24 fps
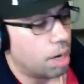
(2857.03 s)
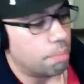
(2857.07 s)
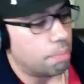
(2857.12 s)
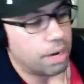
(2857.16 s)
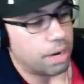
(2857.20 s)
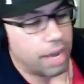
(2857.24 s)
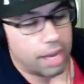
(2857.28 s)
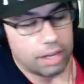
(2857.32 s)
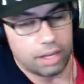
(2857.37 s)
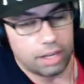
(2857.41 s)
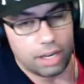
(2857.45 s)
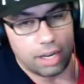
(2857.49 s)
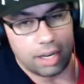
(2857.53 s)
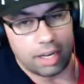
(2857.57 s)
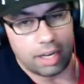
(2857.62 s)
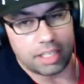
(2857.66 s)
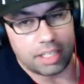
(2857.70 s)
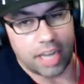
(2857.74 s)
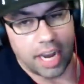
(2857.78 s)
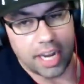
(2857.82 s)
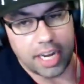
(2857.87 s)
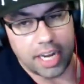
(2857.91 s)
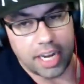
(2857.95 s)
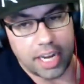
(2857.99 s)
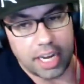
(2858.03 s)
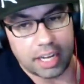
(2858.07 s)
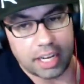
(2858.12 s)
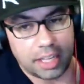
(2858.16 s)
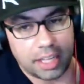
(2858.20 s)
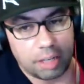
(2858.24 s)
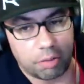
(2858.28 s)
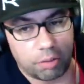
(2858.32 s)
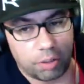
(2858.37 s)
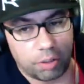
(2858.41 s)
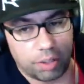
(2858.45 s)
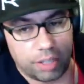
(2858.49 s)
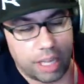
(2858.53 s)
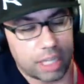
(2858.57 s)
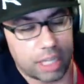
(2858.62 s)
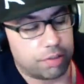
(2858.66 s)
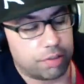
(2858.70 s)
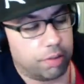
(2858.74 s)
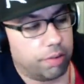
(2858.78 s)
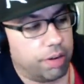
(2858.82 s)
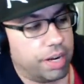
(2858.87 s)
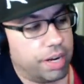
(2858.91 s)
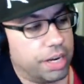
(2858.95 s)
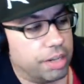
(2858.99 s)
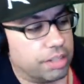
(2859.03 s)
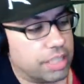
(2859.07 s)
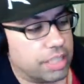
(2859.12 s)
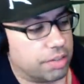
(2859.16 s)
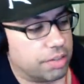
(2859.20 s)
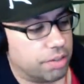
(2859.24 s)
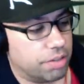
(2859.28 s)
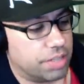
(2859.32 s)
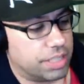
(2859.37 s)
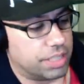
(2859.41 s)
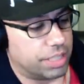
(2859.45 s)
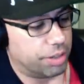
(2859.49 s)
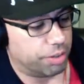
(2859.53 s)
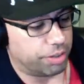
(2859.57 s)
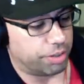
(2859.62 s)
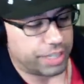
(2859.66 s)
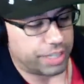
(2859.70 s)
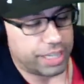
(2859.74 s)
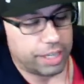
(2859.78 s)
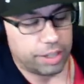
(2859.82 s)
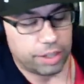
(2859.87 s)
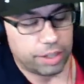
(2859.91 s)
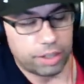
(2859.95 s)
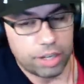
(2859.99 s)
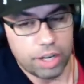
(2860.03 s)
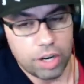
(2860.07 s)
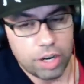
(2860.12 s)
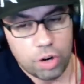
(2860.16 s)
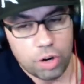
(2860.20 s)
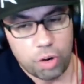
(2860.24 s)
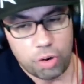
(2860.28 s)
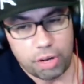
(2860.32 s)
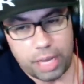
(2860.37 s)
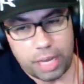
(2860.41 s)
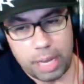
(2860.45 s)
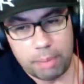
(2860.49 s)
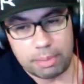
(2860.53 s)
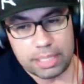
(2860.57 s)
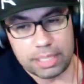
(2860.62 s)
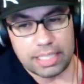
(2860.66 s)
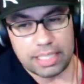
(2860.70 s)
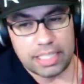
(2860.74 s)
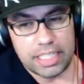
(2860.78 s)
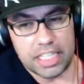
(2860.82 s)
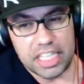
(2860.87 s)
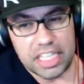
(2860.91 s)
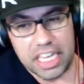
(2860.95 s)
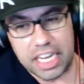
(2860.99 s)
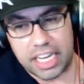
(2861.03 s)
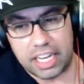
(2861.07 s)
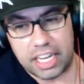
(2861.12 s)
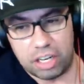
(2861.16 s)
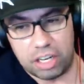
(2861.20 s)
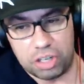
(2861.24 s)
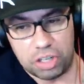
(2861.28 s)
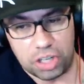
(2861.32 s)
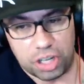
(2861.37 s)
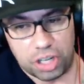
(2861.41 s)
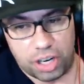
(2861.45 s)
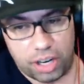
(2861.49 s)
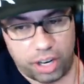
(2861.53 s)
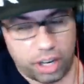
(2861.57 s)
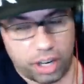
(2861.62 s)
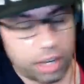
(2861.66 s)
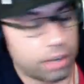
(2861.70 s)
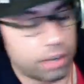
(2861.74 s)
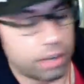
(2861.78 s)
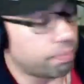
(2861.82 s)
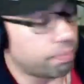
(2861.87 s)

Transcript: but yeah, uh, Tiny Ugly World. That's one where he goes after a serial killer who keeps his dick in a jar.